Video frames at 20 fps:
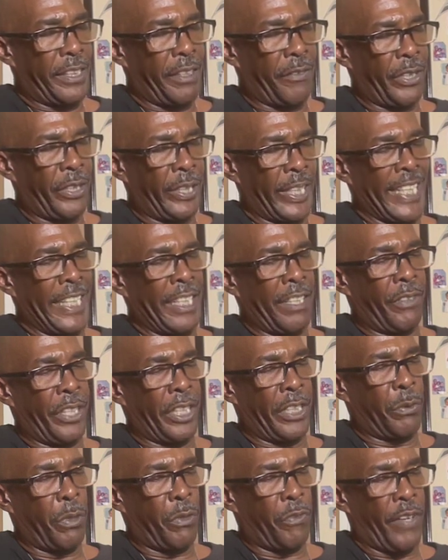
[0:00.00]
of their
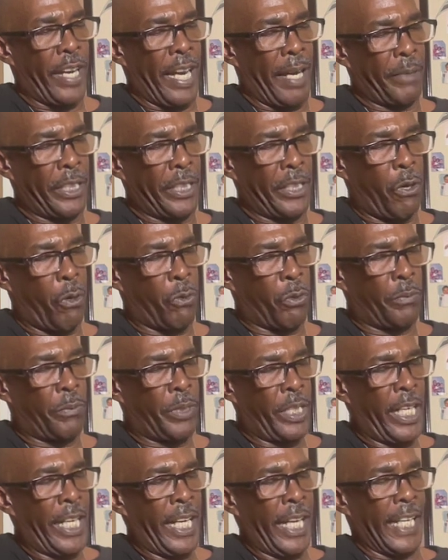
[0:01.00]
individual family totems
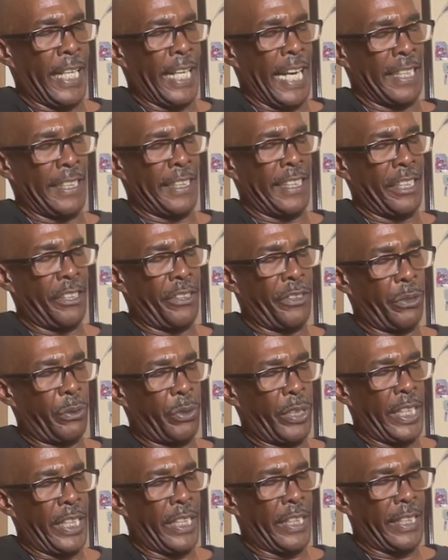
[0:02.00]
and ancestral
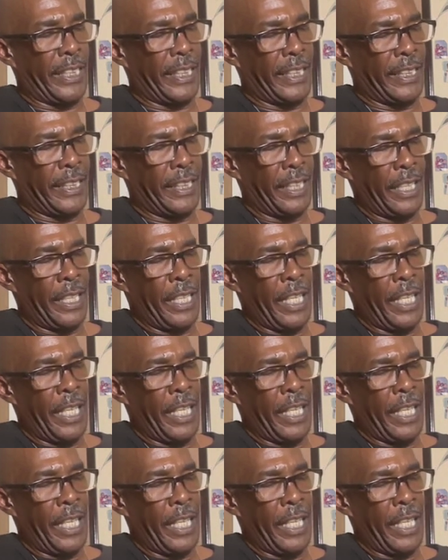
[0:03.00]
deities.